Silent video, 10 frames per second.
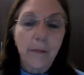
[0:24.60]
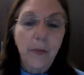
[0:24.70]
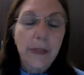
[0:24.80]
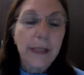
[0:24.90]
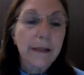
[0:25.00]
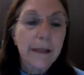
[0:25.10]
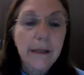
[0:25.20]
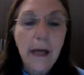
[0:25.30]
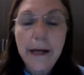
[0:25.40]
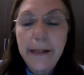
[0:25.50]
putting the
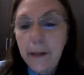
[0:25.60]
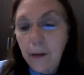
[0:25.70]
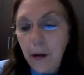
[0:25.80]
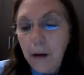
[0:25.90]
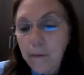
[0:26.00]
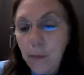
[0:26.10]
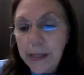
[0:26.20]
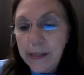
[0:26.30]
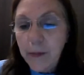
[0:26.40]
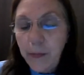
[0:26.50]
title of
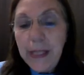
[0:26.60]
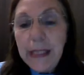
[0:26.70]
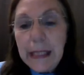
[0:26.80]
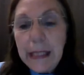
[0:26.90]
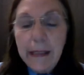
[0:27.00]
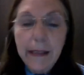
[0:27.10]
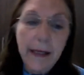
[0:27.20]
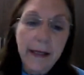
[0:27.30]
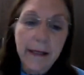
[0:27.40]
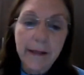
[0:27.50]
my speaking
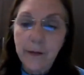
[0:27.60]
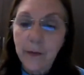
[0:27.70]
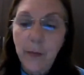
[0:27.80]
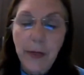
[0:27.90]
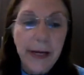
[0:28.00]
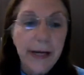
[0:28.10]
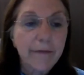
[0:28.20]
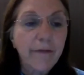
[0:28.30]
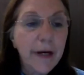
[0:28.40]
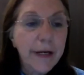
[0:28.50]
and my
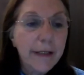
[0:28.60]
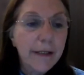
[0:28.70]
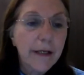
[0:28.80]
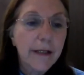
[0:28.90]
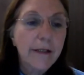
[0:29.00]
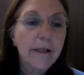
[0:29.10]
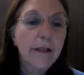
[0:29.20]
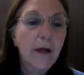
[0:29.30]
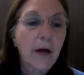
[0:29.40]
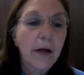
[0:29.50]
advice:
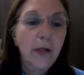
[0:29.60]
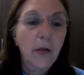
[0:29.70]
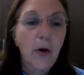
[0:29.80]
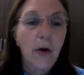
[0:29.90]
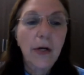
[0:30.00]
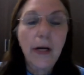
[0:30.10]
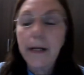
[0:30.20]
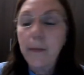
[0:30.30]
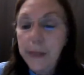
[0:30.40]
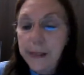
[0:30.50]
start your
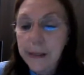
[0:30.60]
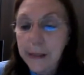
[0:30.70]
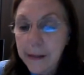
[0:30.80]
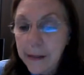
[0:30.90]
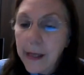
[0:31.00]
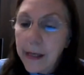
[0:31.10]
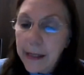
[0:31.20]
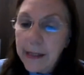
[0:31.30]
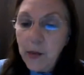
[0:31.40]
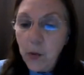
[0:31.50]
online business
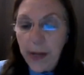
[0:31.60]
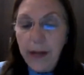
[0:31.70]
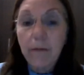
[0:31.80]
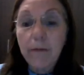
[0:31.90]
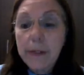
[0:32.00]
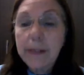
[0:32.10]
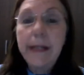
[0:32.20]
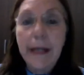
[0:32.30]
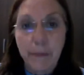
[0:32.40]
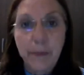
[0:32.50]
in 12
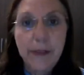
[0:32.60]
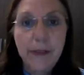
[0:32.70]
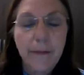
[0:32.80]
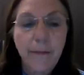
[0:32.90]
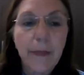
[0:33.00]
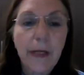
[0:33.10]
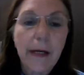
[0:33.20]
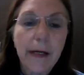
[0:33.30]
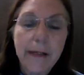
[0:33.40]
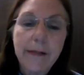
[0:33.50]
steps.
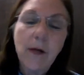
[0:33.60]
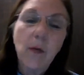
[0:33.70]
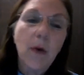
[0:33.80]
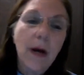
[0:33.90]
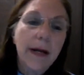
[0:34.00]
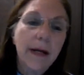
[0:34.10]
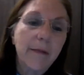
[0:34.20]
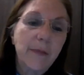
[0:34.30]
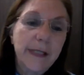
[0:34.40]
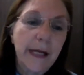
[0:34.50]
So, why
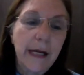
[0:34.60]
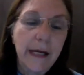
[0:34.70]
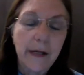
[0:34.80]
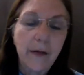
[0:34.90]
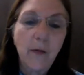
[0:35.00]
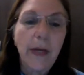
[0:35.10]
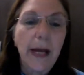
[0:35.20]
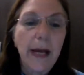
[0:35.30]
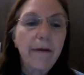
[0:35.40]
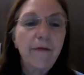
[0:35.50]
I'm saying we
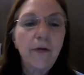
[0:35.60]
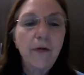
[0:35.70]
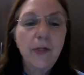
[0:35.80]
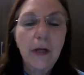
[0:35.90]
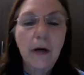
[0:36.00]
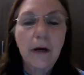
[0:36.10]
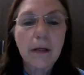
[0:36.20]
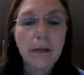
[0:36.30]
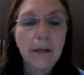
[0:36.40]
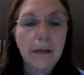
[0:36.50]
have to
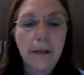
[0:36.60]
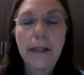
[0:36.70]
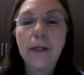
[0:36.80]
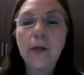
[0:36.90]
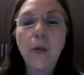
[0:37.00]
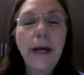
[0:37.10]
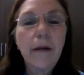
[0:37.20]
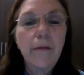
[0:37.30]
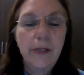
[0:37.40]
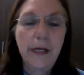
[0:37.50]
start in
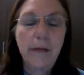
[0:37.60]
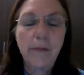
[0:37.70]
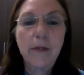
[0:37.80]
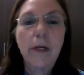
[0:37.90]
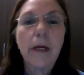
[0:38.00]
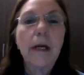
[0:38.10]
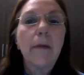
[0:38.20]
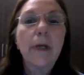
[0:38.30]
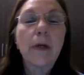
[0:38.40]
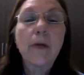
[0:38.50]
12 steps?
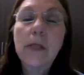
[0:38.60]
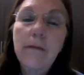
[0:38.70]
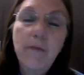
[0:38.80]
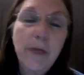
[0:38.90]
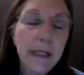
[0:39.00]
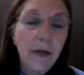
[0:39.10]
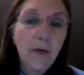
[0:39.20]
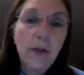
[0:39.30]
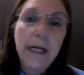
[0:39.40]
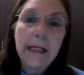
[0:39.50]
Because if we
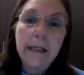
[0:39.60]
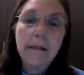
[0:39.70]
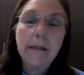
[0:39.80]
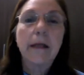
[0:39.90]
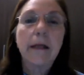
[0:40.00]
don't take it